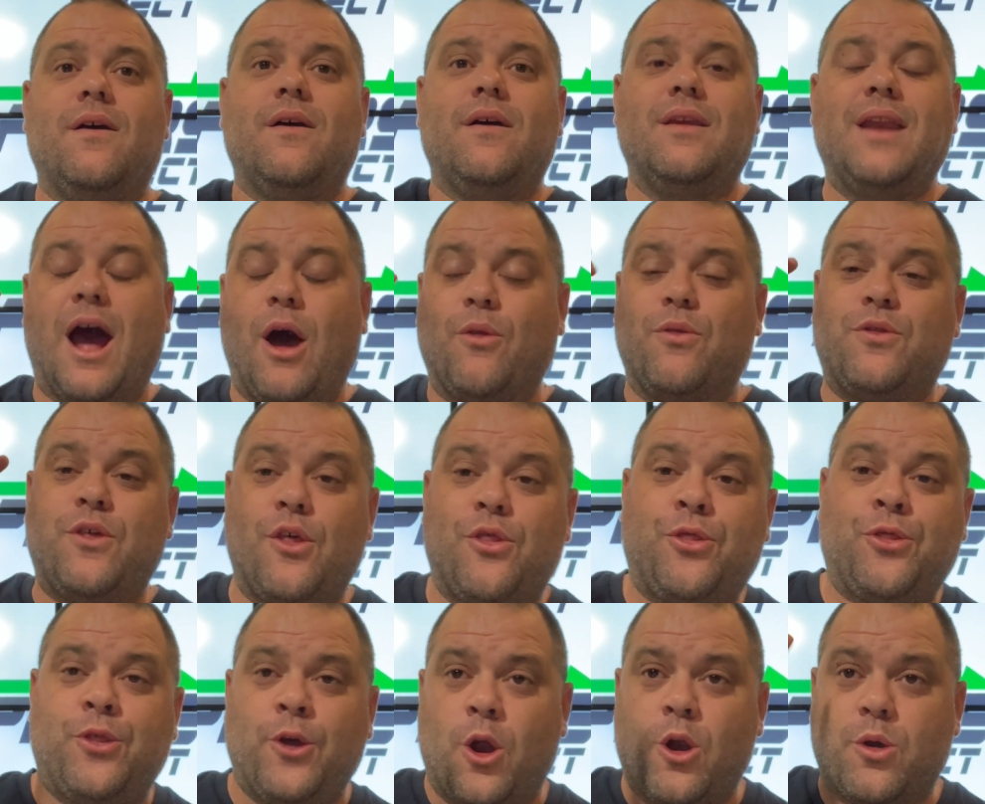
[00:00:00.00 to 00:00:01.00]
Now, the
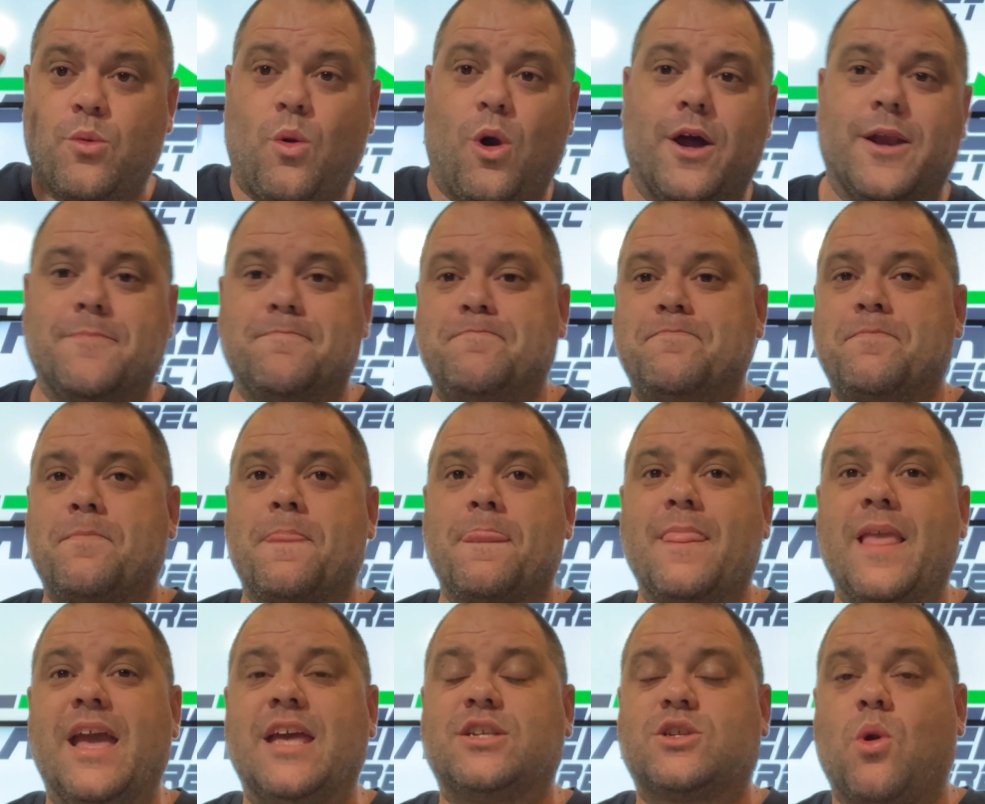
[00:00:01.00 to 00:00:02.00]
third one
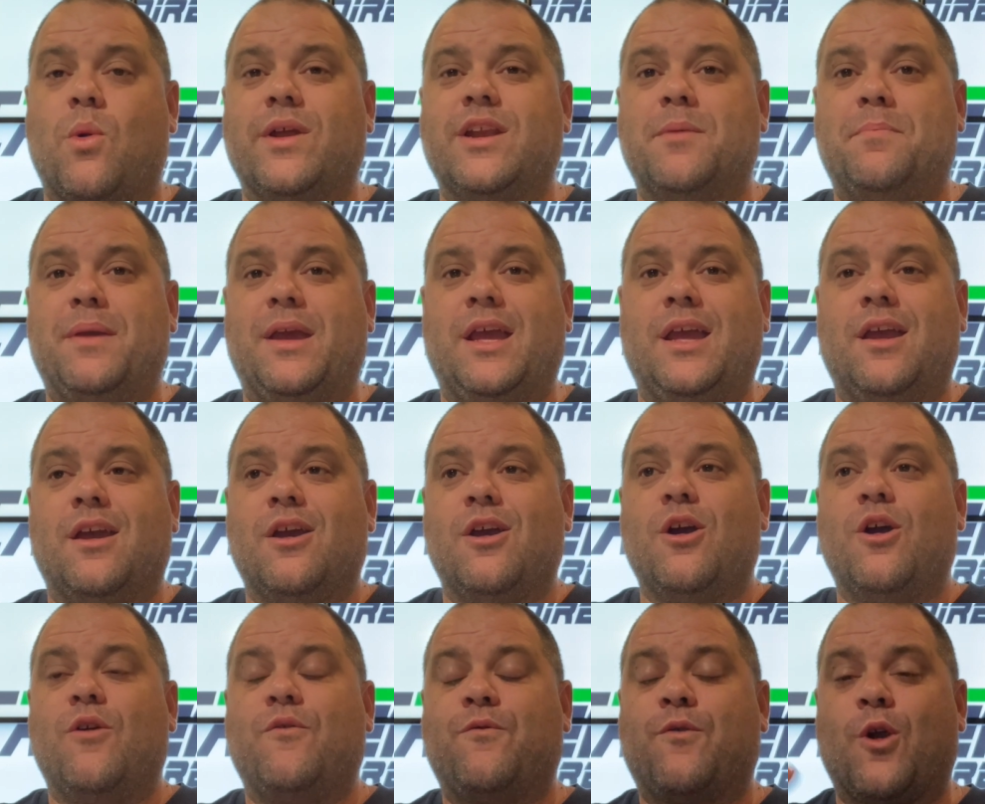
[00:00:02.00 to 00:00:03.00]
is going to be
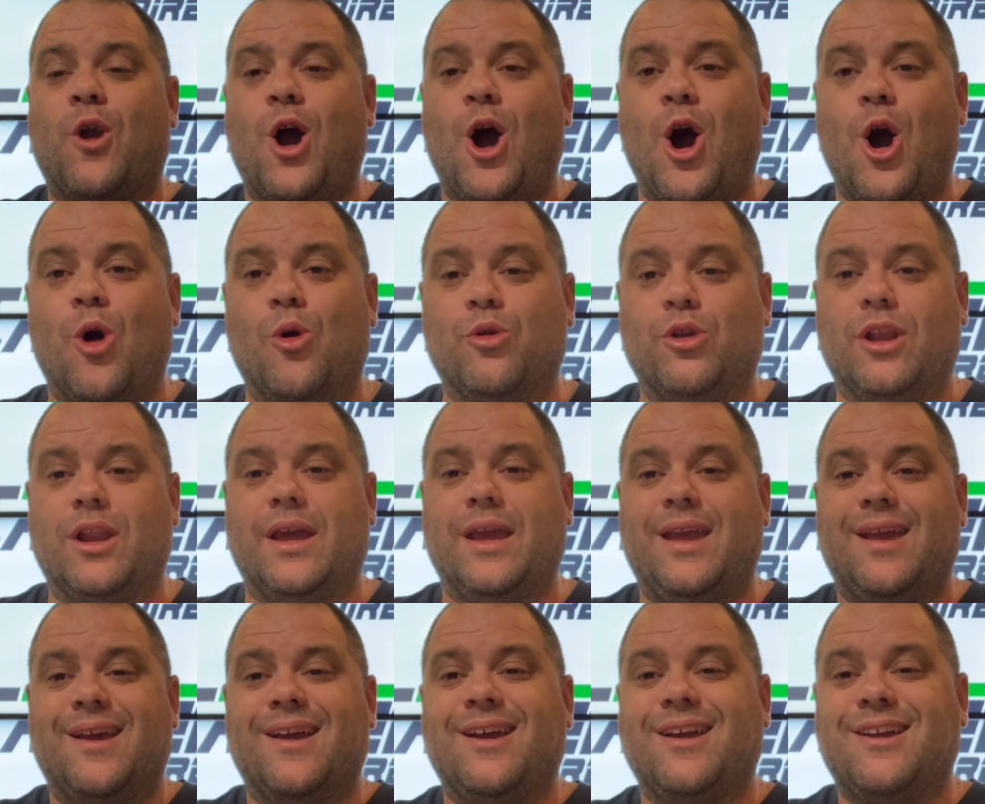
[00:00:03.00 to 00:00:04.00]
for
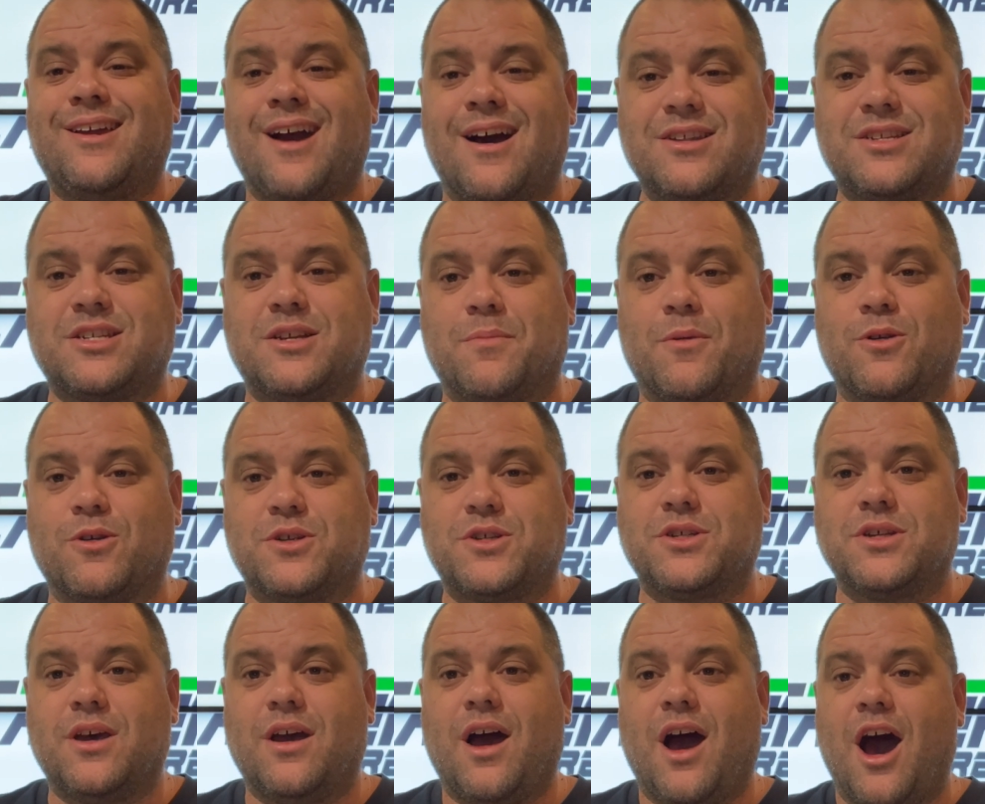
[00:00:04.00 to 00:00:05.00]
only
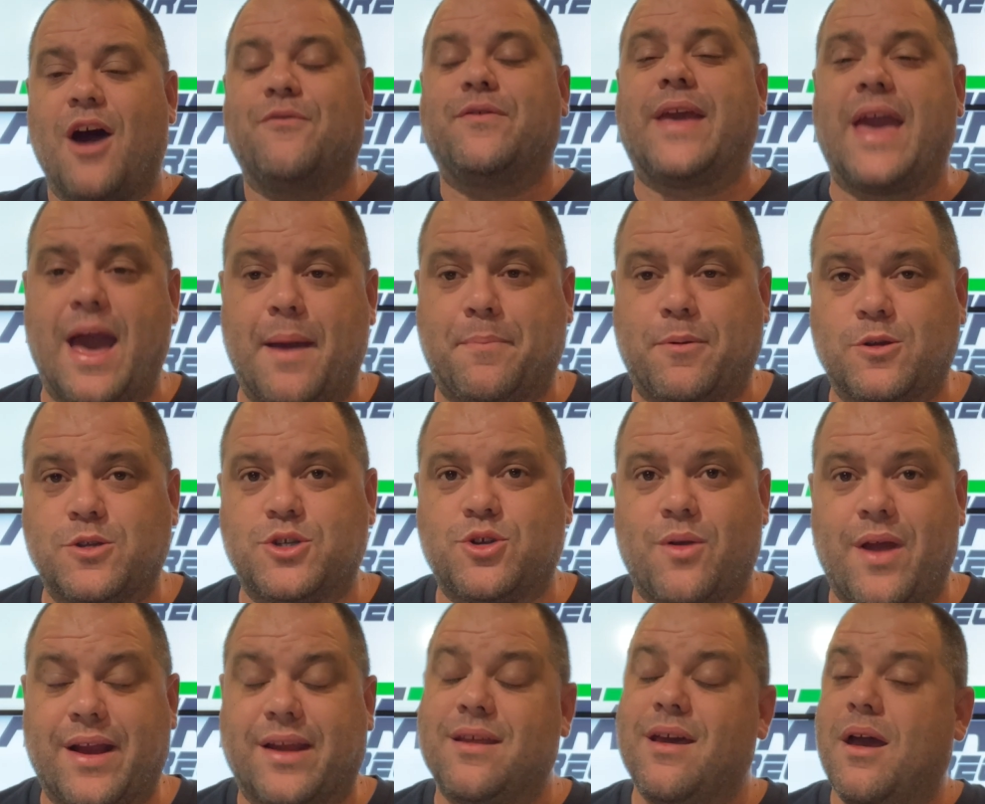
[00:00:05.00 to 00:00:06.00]
customers of Cappers
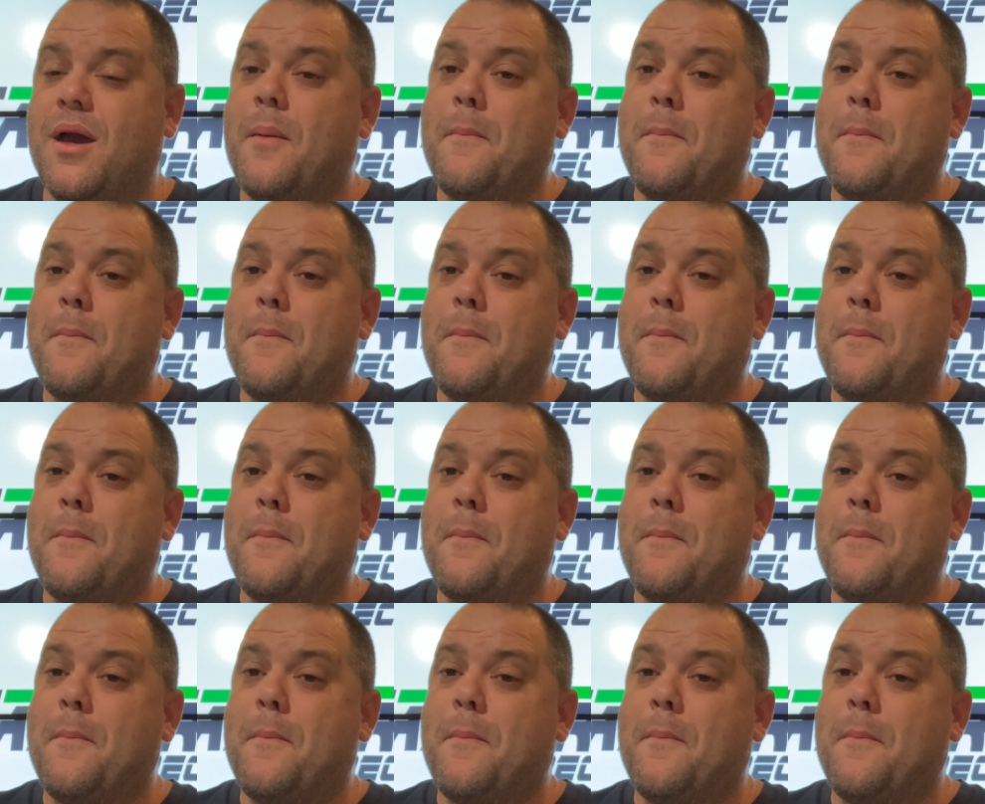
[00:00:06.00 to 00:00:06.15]
Direct.